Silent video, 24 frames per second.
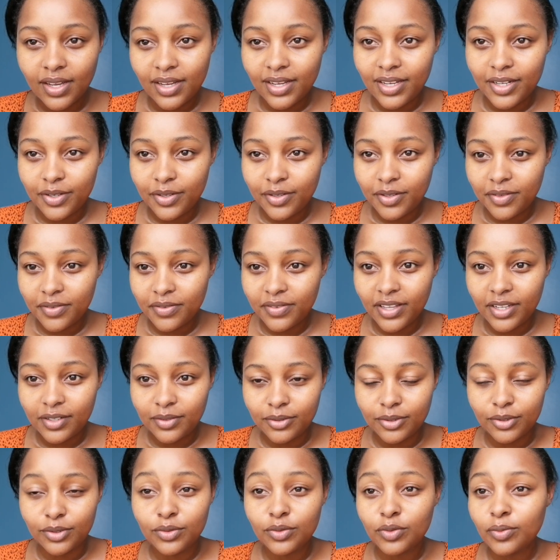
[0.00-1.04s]
I don't know if that
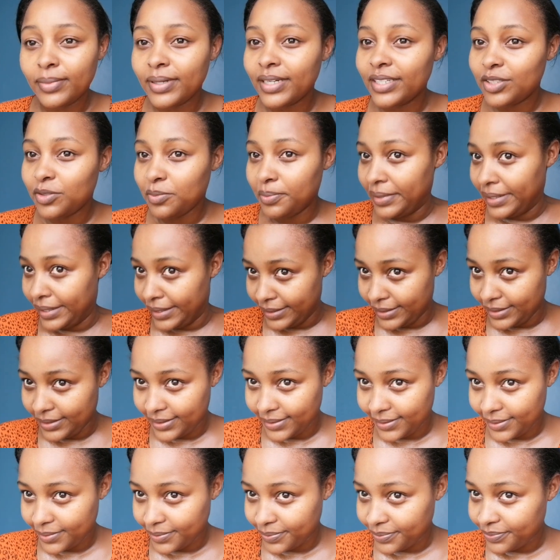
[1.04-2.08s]
was too much, but
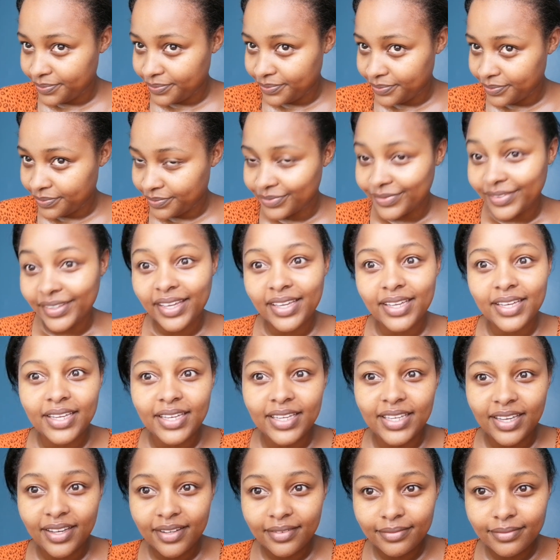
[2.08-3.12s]

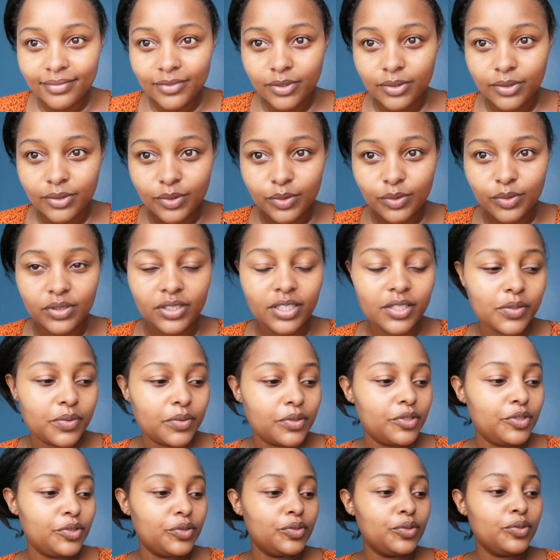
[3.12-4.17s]
yeah, so still that's
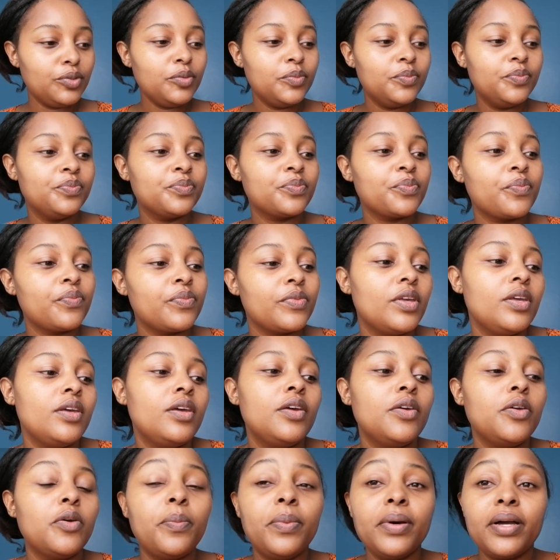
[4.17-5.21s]
what you do.
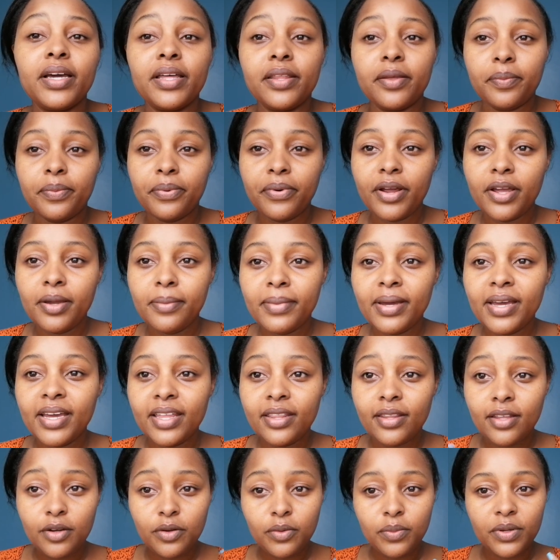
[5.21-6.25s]
You pack out the primer
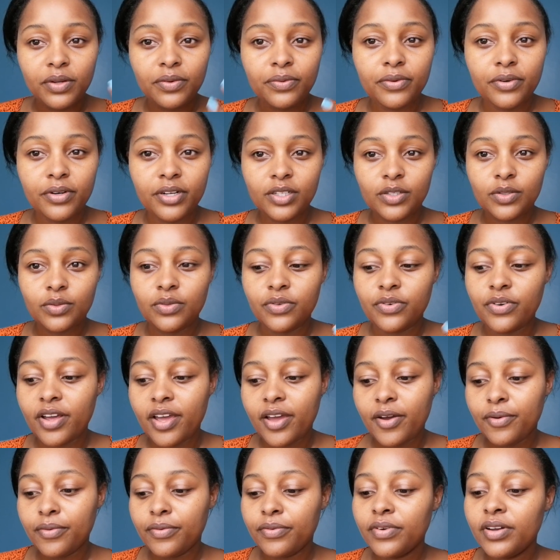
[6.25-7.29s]
and then you wait for it to dry
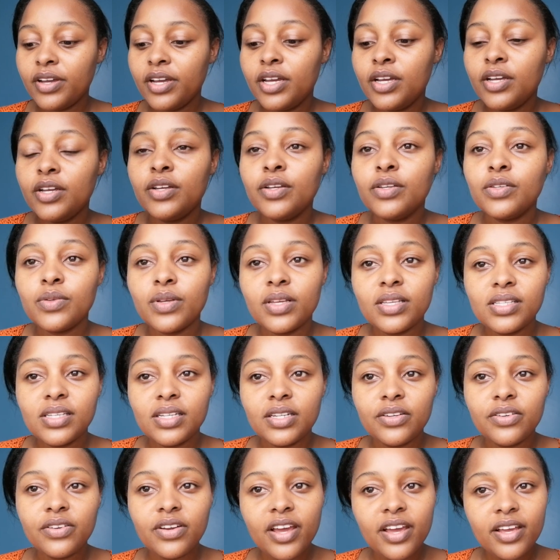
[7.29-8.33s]
off. So as
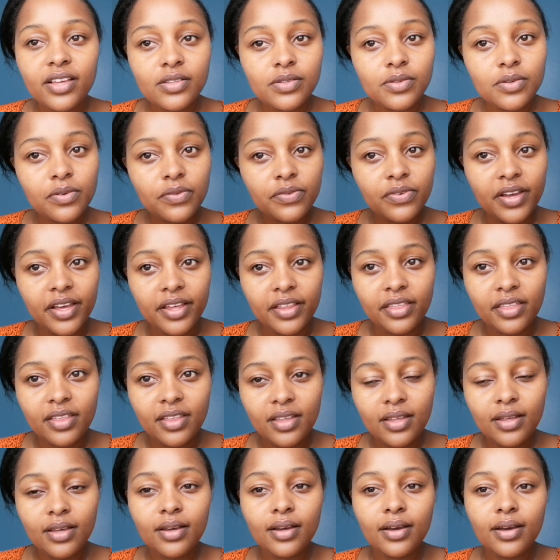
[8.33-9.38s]
it dries off, I
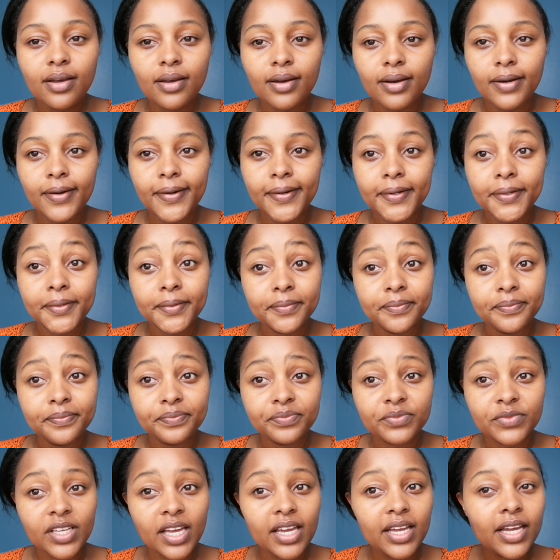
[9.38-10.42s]
think
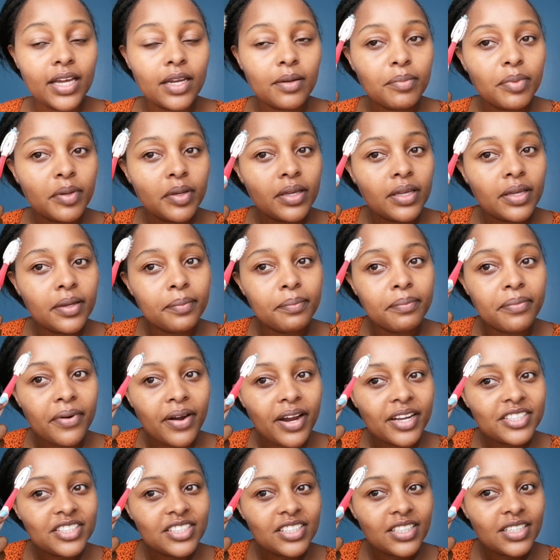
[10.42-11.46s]
I can be
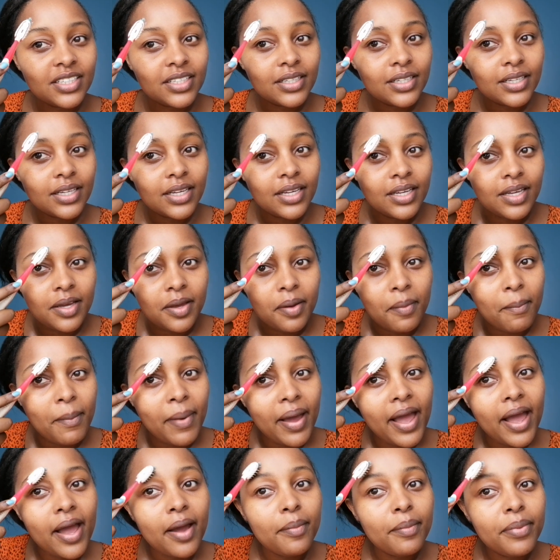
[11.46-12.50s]
brushing my
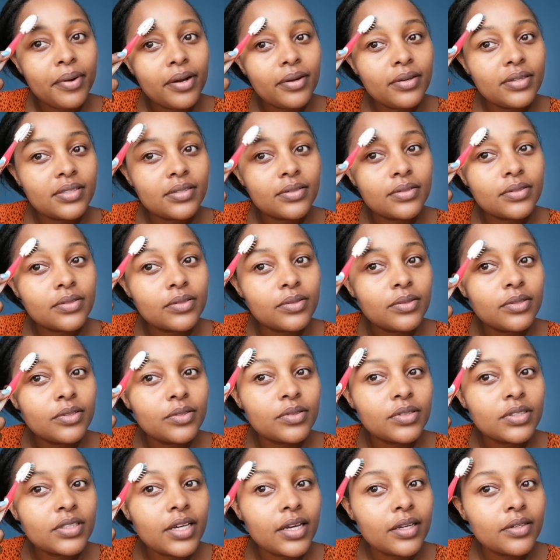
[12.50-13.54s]
eyebrows. I was told you
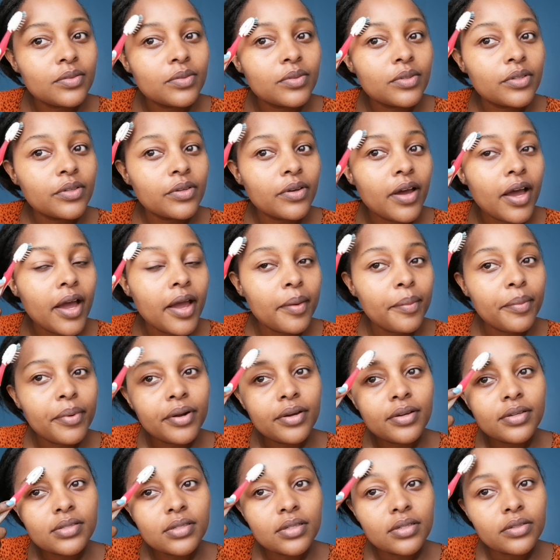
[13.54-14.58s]
start with your
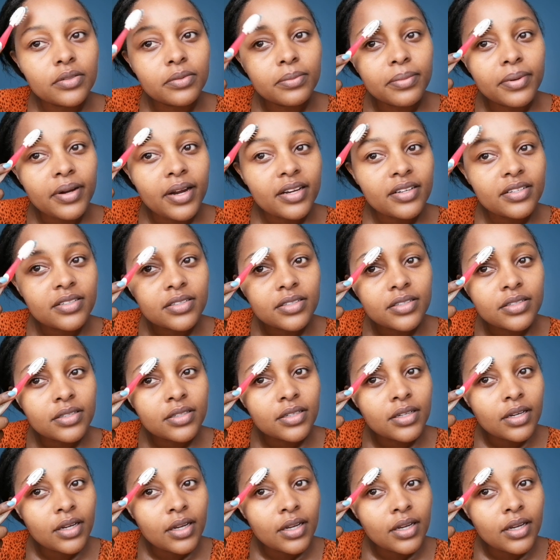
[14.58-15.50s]
eyebrows and you brush